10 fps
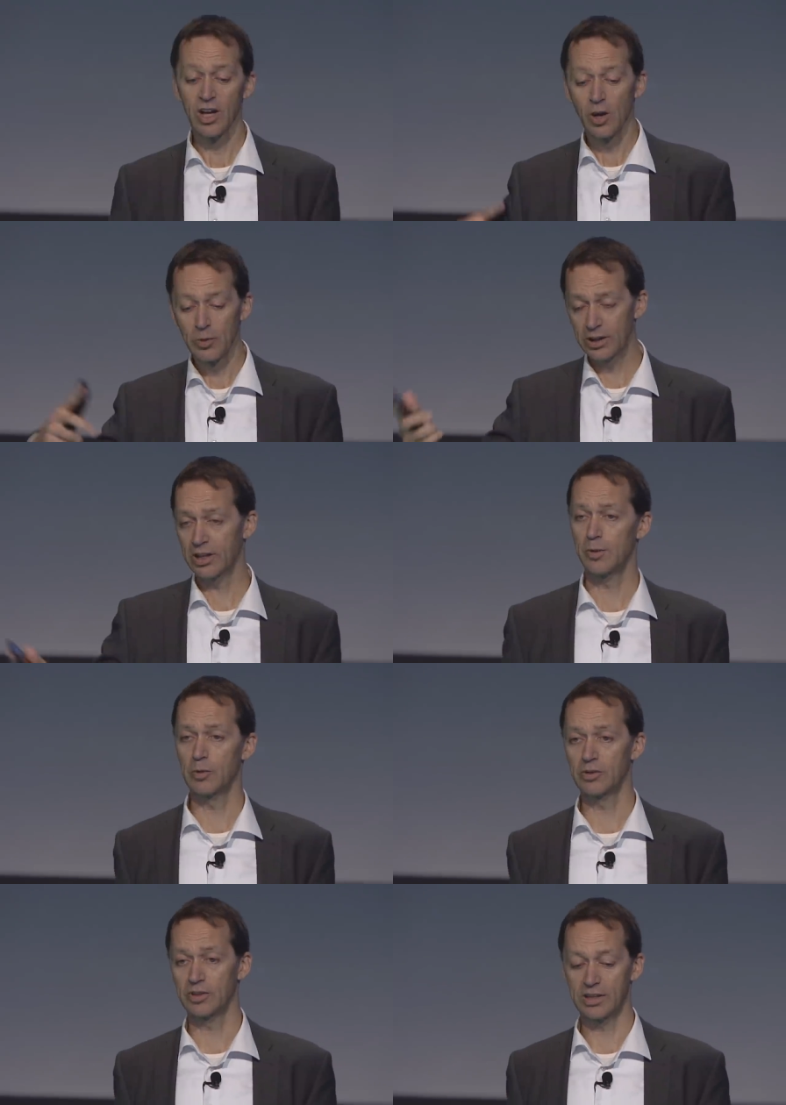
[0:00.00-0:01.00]
We're going to come
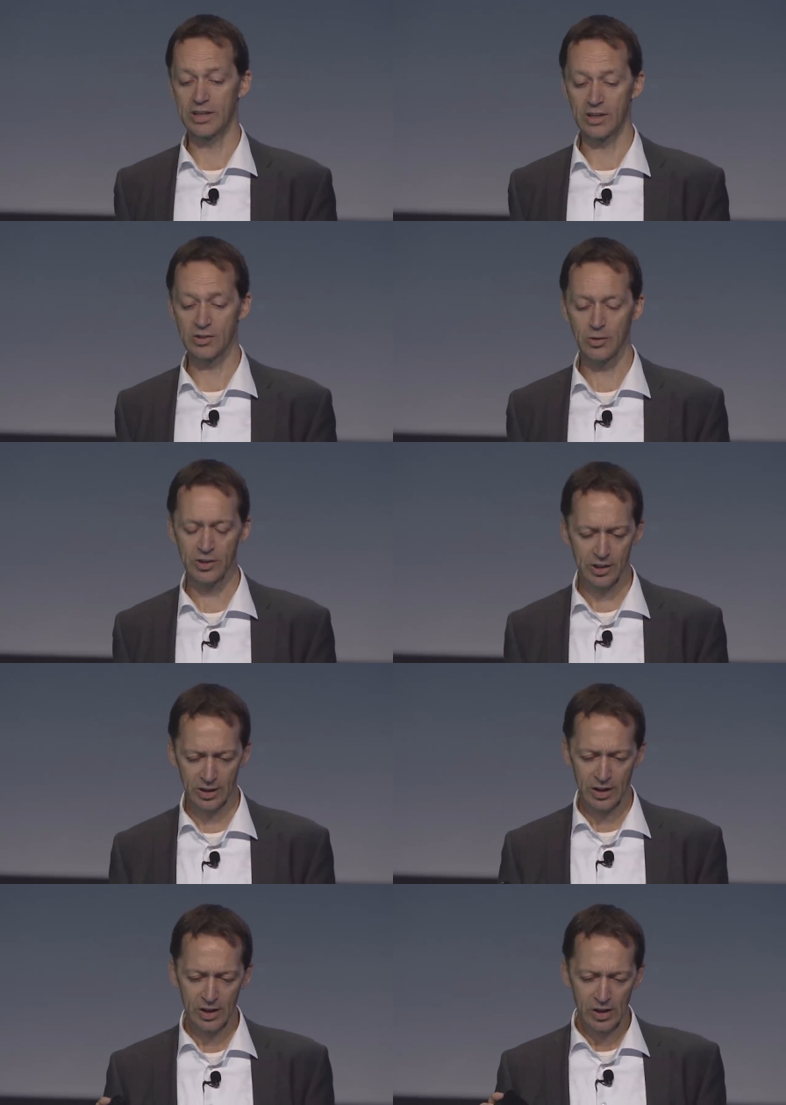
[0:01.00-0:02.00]
on to that next. So I think
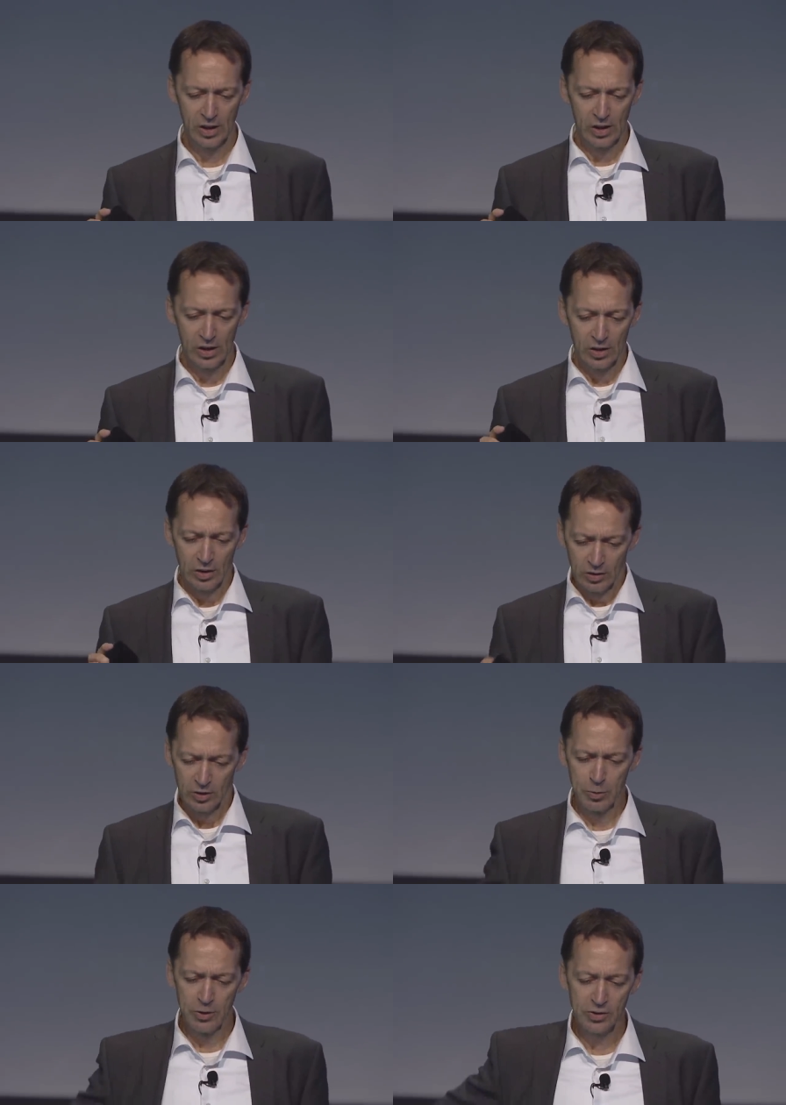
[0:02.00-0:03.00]

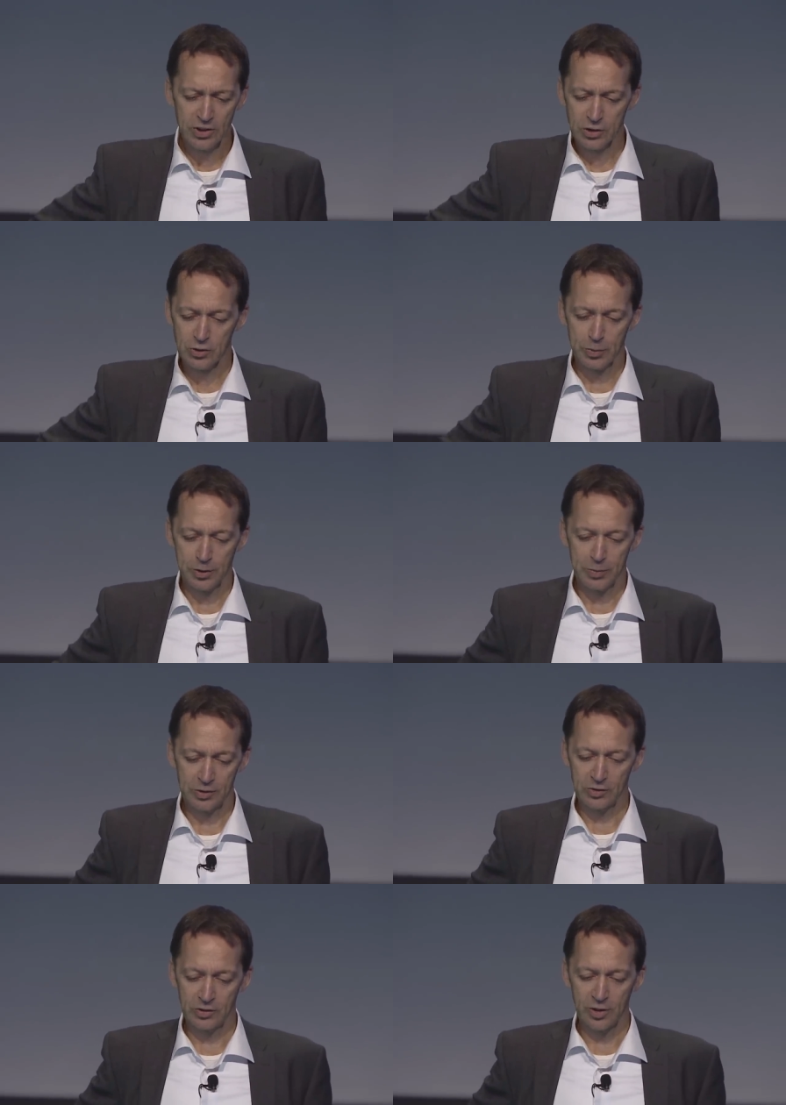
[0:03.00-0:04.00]
the move to digital
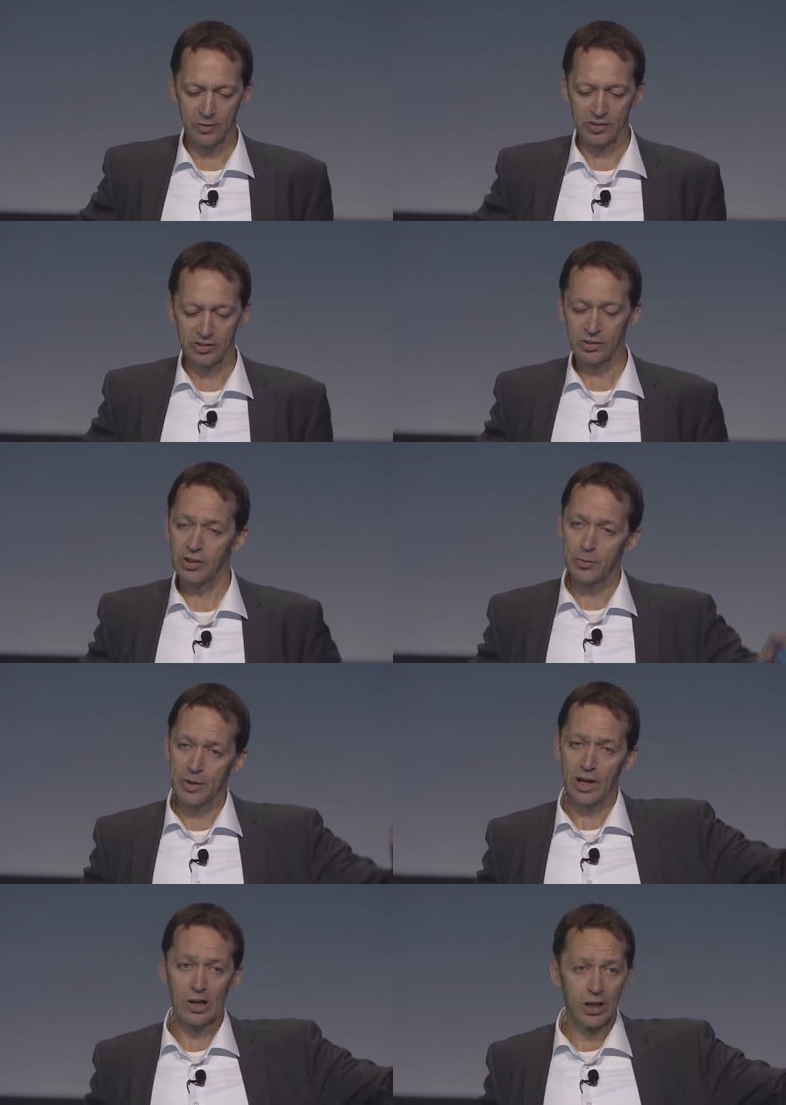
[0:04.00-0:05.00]
business services is going to
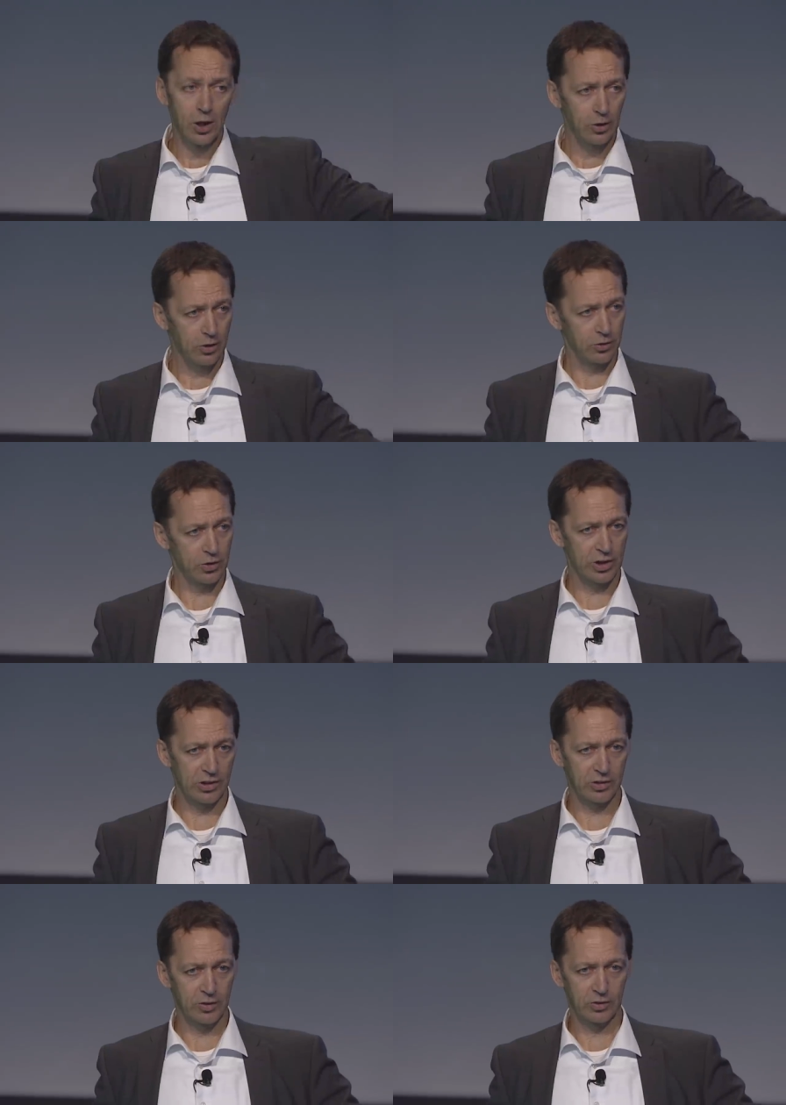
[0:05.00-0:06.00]
be a lower cost
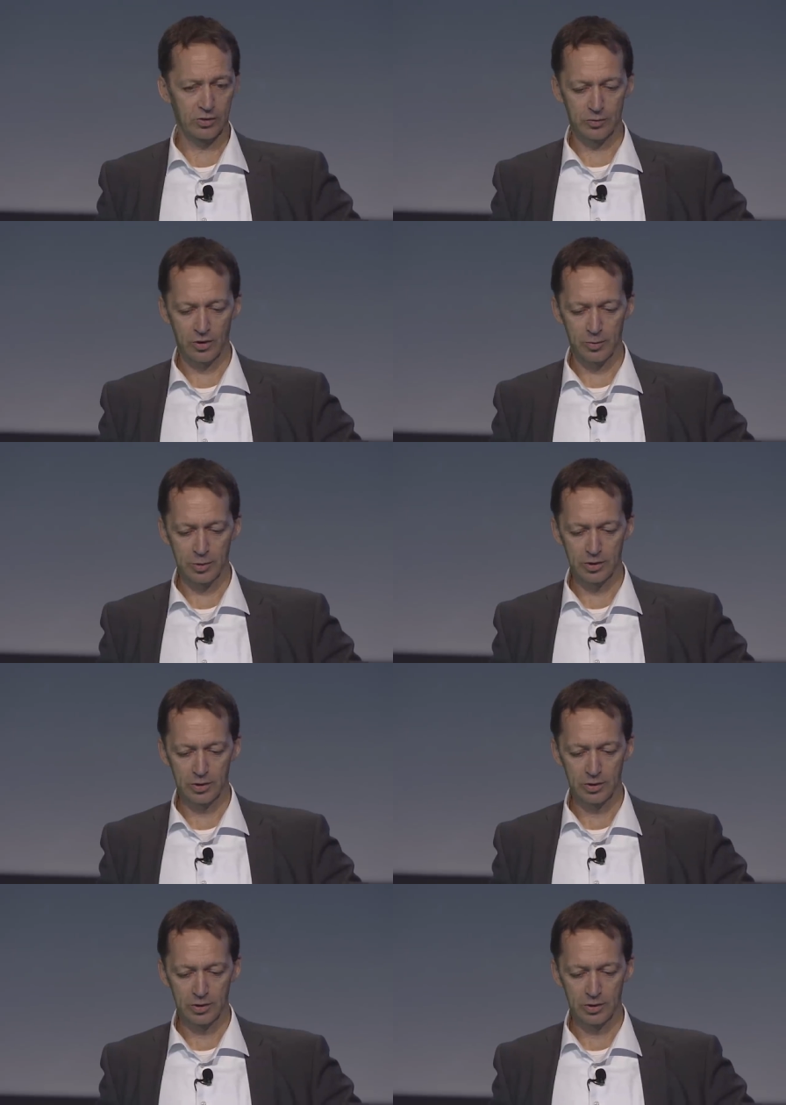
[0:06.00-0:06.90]
shared service environment.